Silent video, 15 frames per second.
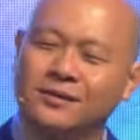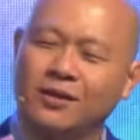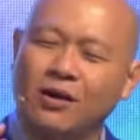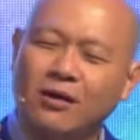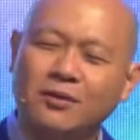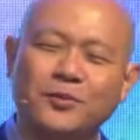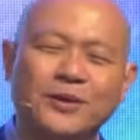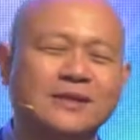
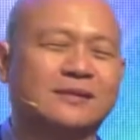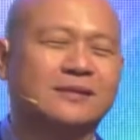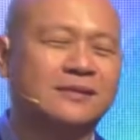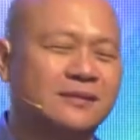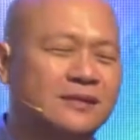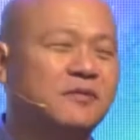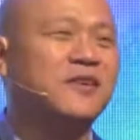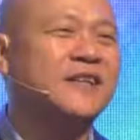always
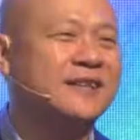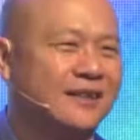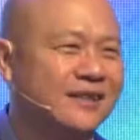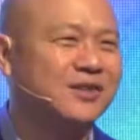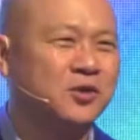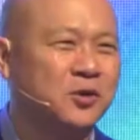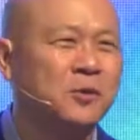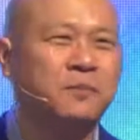
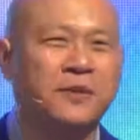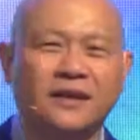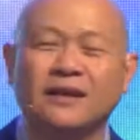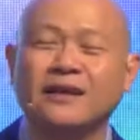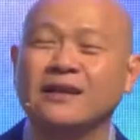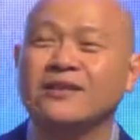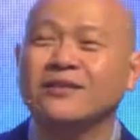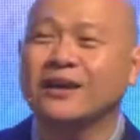difficult to be
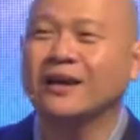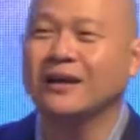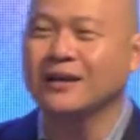in the